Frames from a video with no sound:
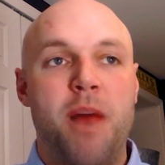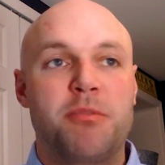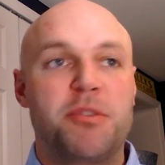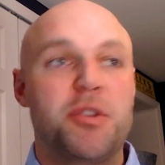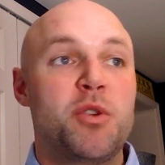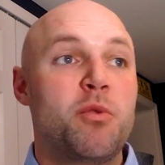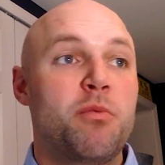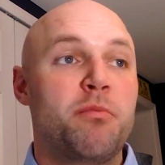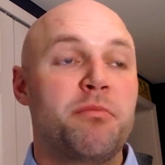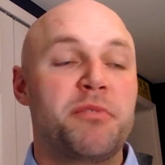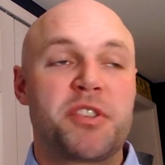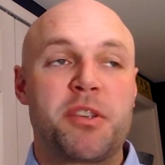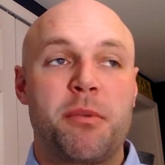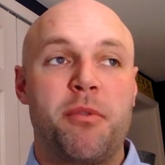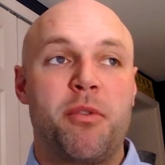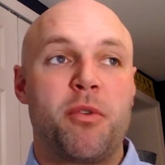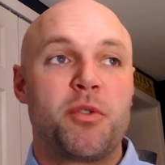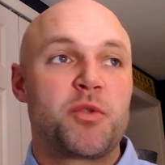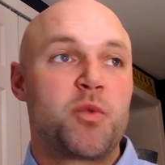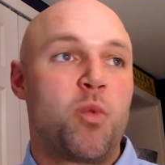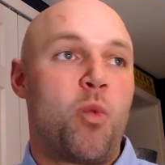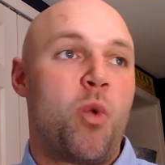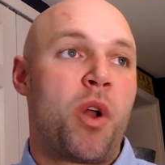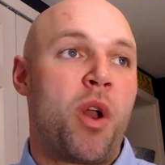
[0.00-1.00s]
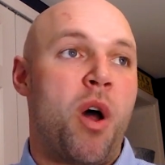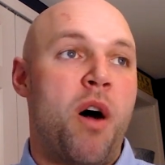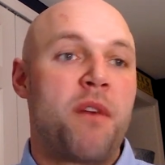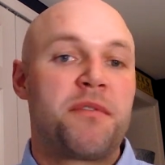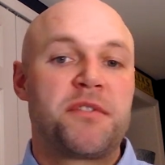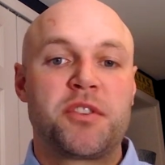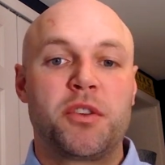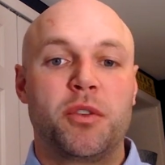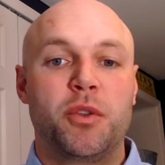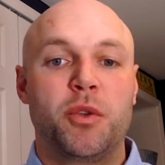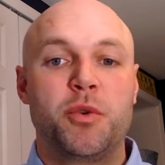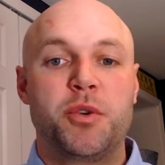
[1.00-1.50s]
to some of those
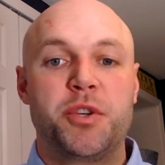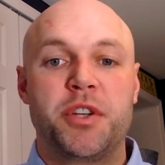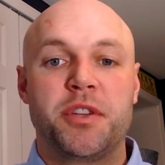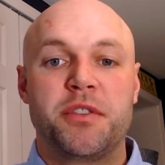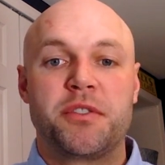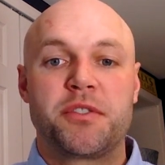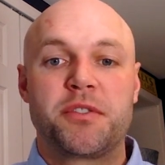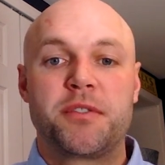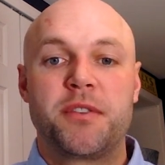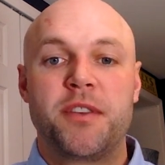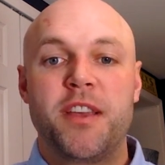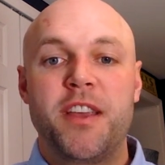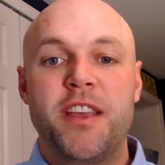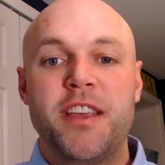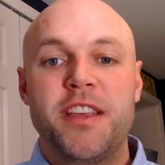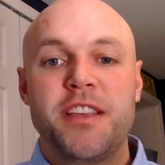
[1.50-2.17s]
one-off solutions.